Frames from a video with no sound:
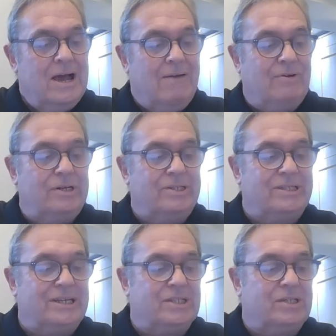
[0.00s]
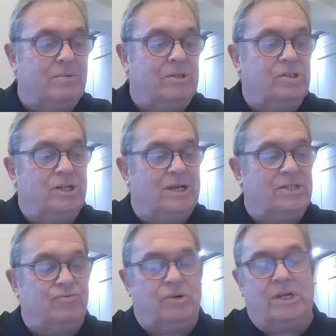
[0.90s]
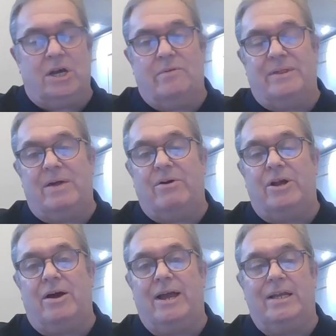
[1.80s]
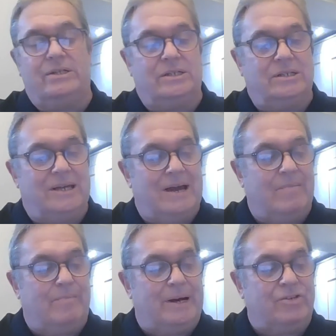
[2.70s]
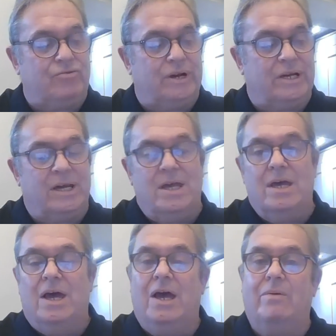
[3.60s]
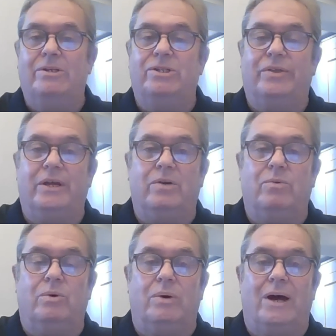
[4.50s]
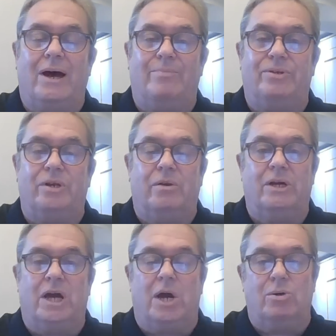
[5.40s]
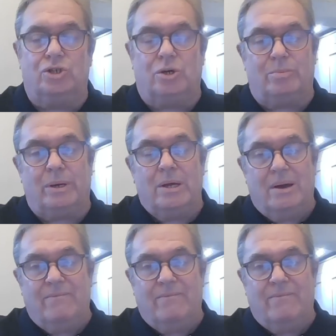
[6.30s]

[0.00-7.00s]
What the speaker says: I've got a 6-1 chance running over there in Ireland at Downpatrick, which I think will absolutely hose up.